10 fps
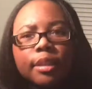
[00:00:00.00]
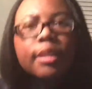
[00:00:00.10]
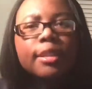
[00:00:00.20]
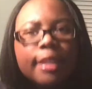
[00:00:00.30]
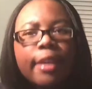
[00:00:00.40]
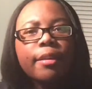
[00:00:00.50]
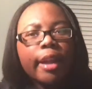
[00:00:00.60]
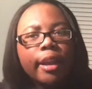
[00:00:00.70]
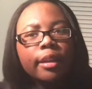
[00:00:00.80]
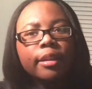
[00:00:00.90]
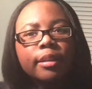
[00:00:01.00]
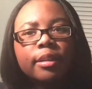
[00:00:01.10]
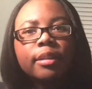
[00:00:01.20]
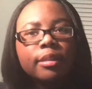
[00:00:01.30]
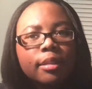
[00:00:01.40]
Saturday.
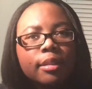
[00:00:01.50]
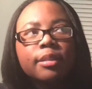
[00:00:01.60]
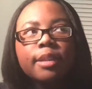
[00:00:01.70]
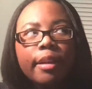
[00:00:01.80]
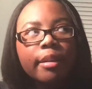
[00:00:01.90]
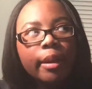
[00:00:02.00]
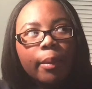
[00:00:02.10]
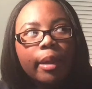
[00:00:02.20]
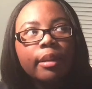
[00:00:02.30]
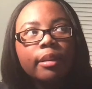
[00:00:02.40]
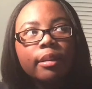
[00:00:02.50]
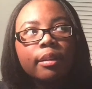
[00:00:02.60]
Saturday, right?